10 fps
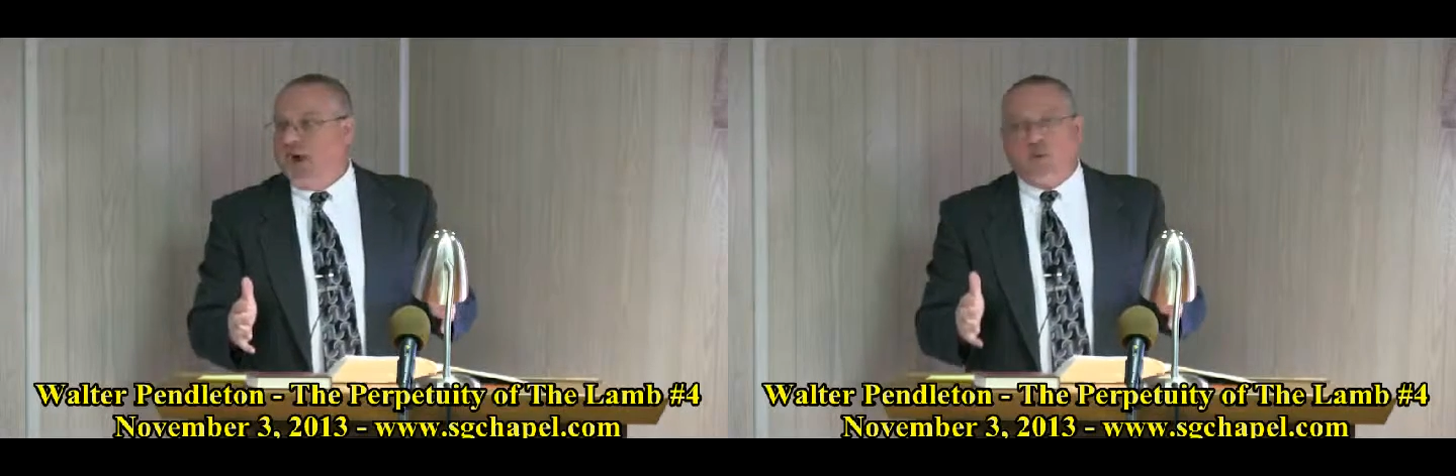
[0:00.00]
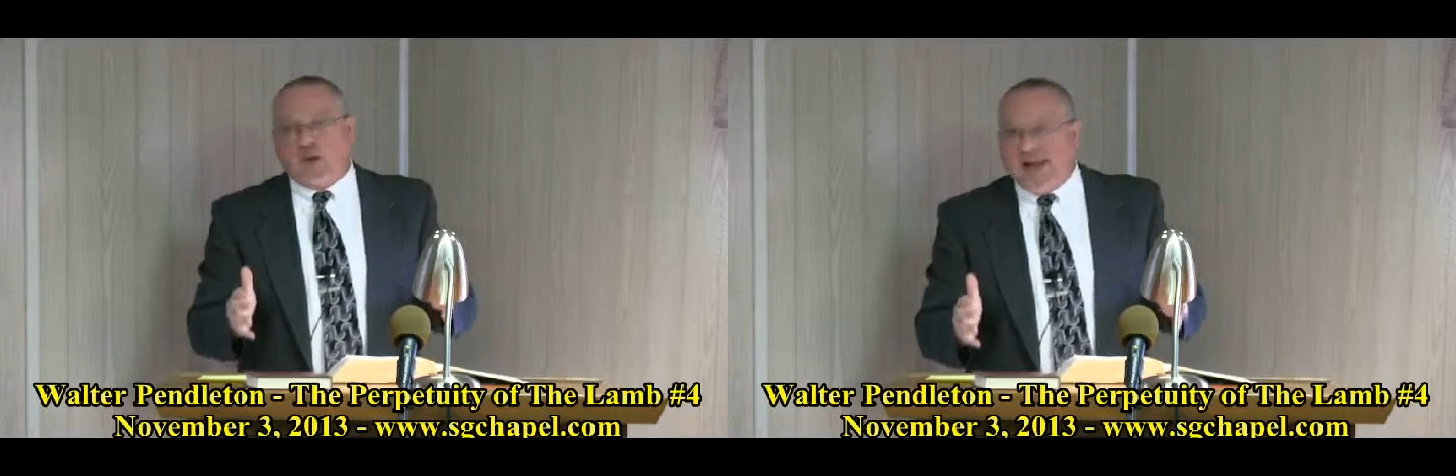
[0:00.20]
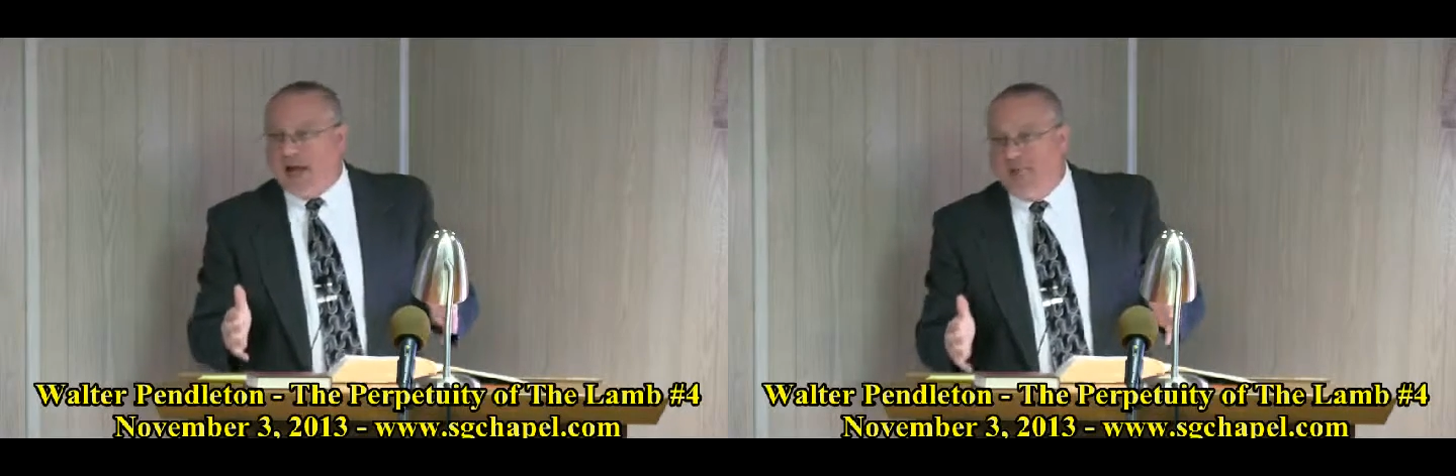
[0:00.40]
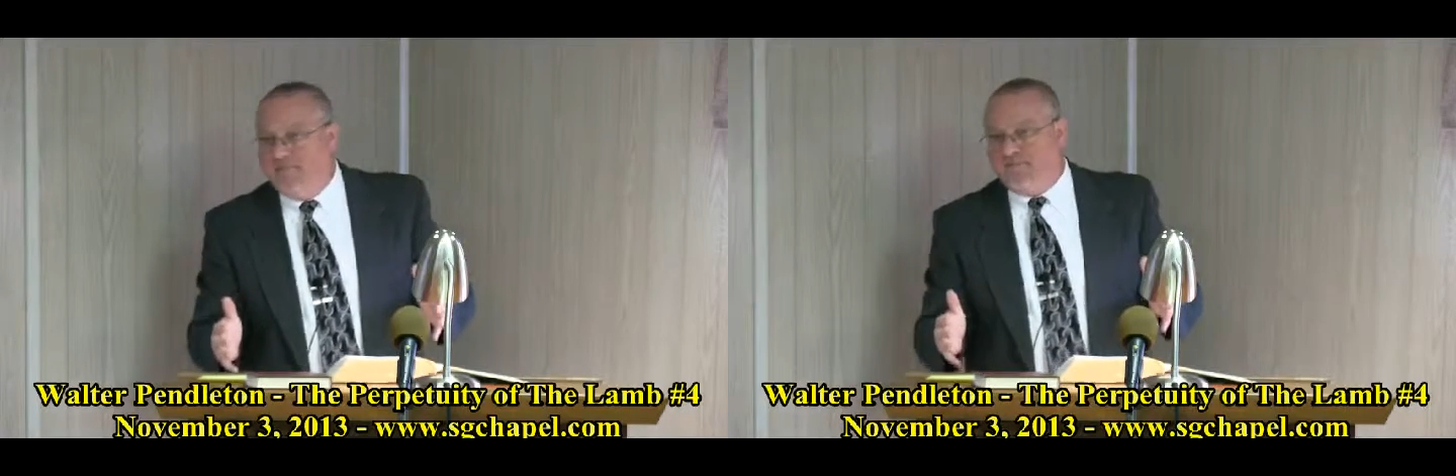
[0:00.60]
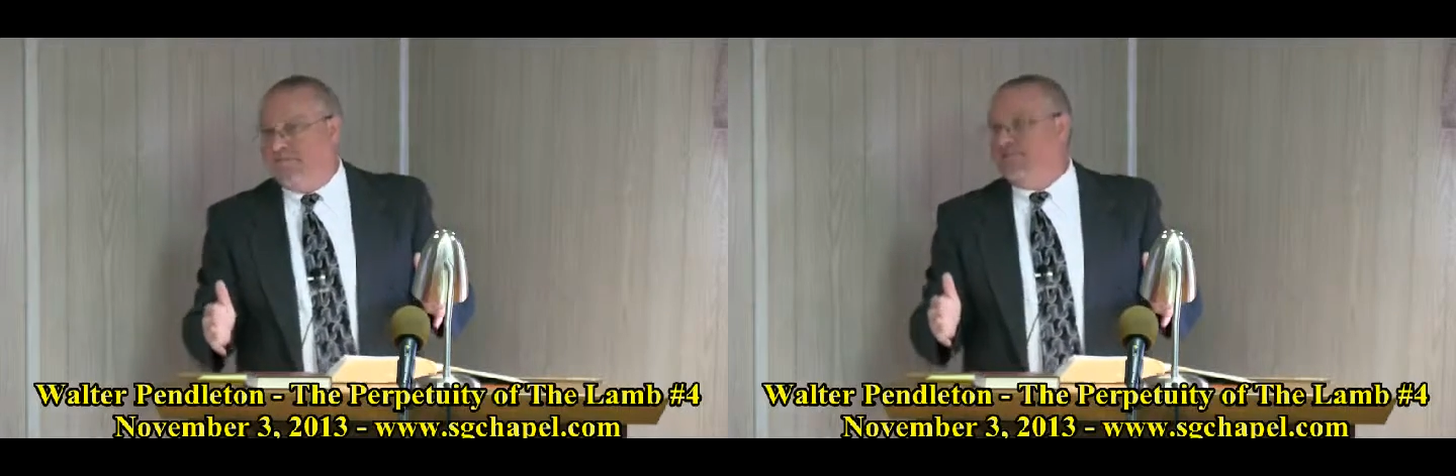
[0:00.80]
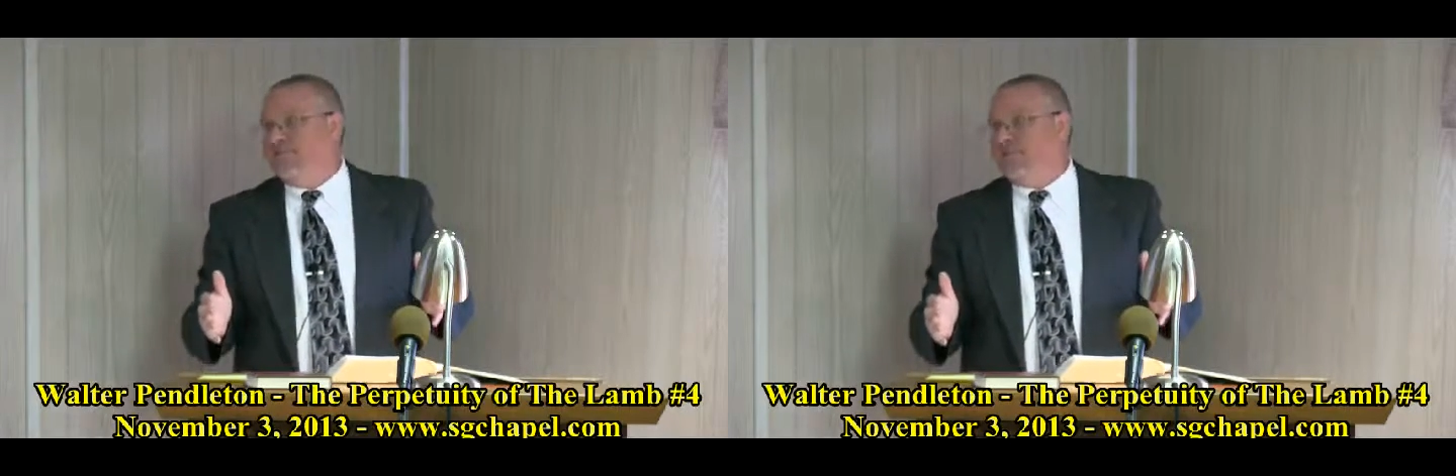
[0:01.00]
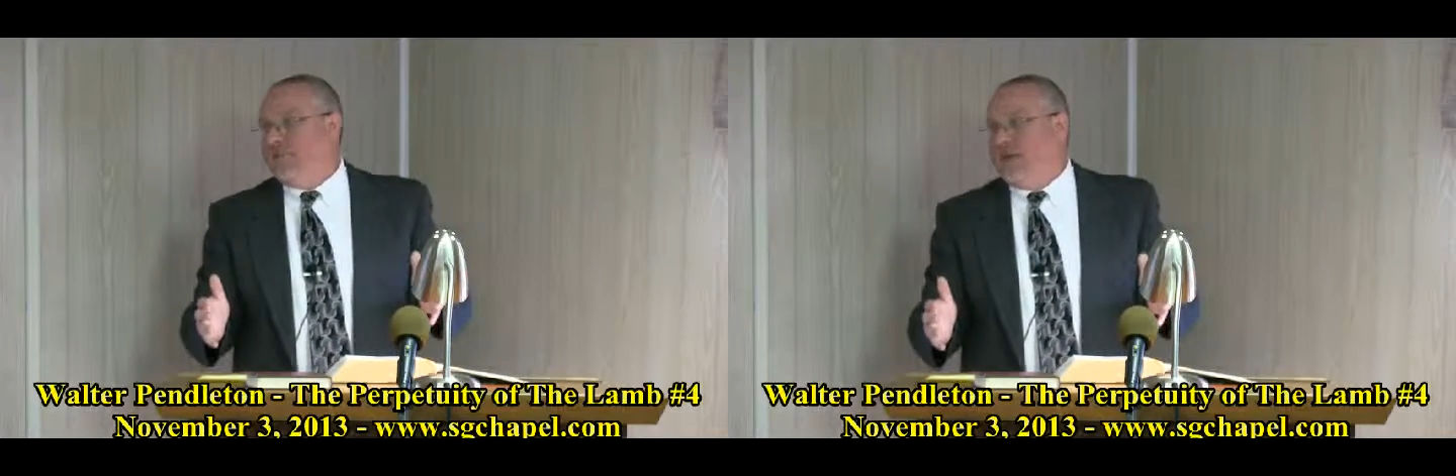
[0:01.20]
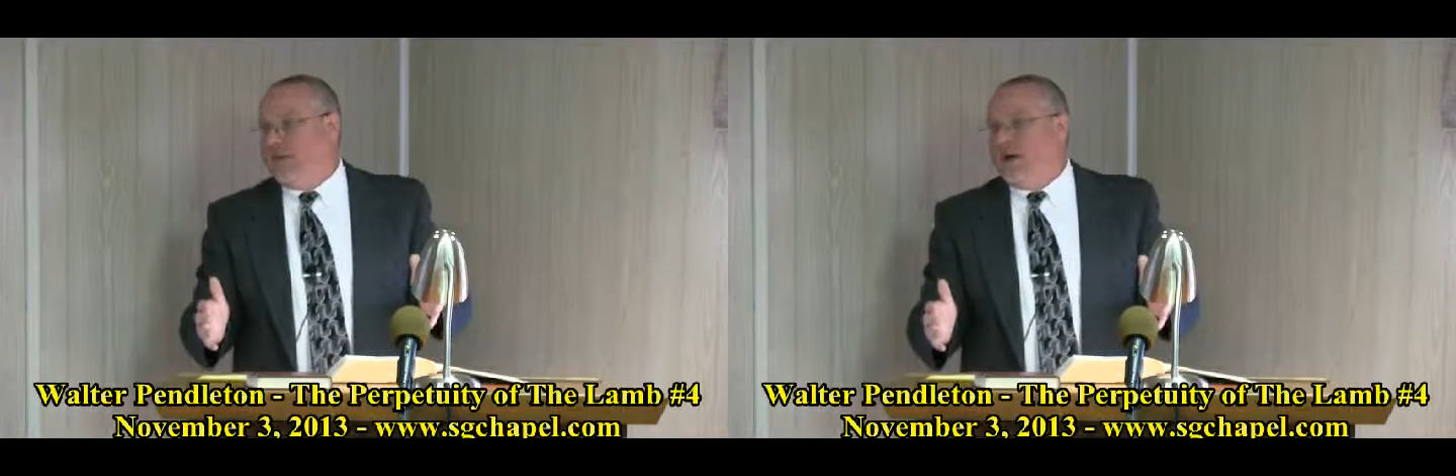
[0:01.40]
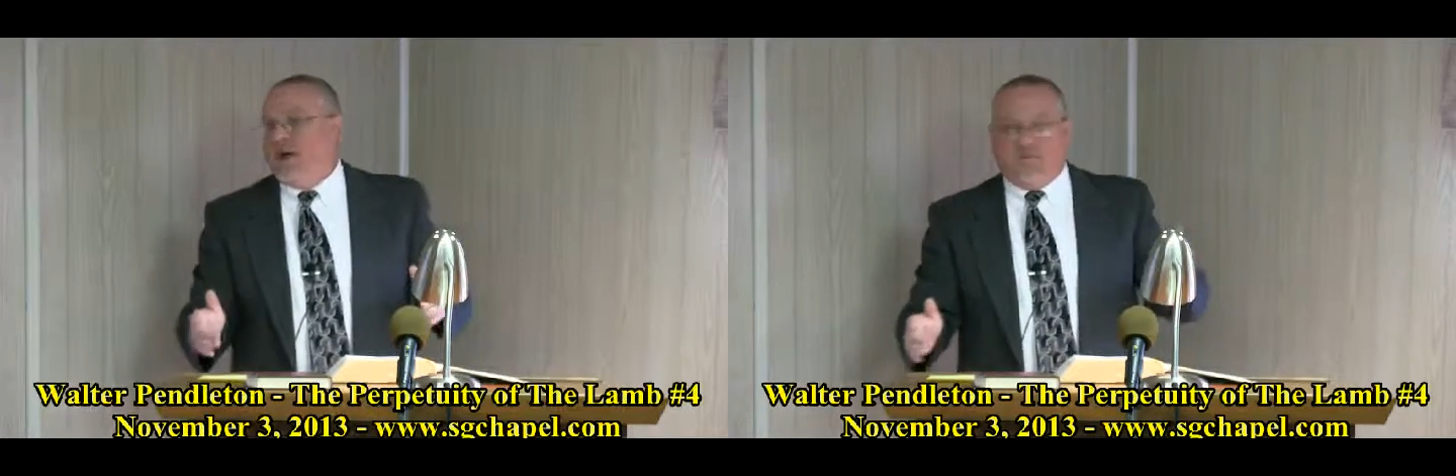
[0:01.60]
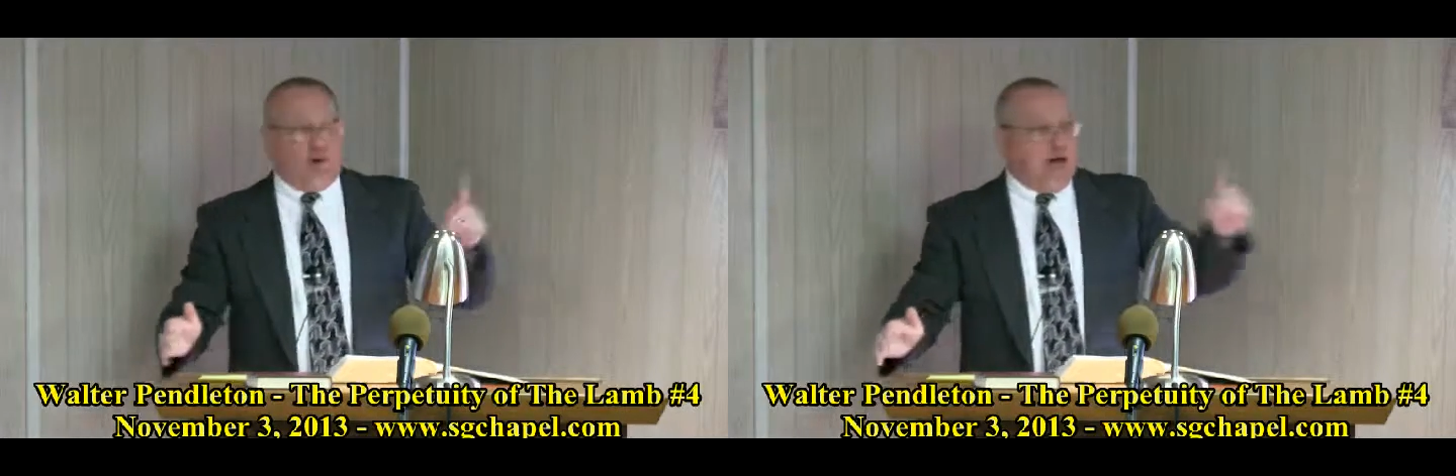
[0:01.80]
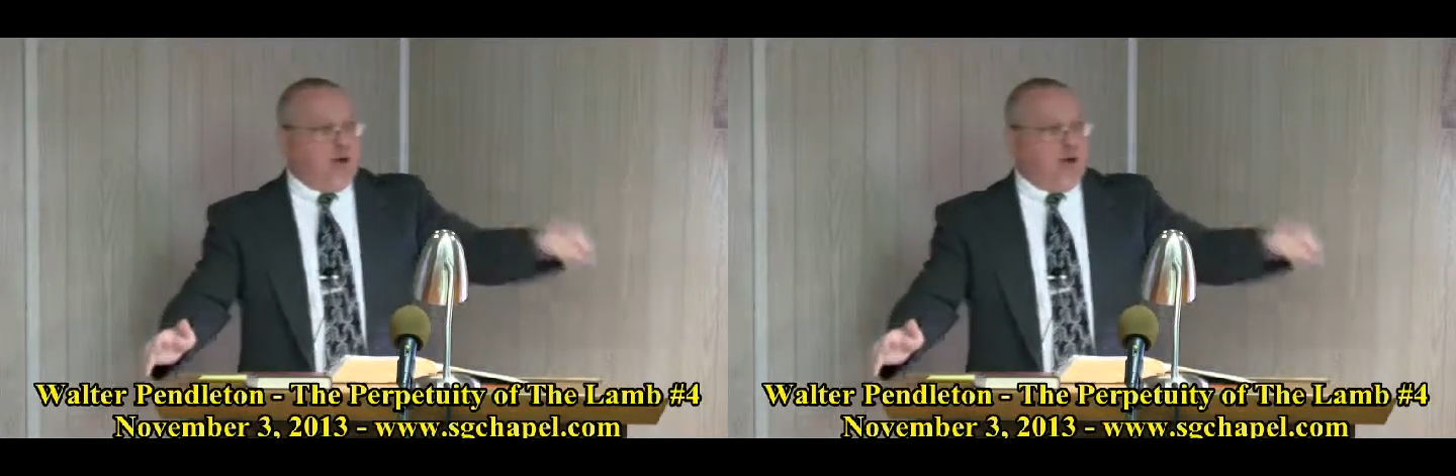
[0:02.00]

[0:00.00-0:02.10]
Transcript: I'm going to kill him. But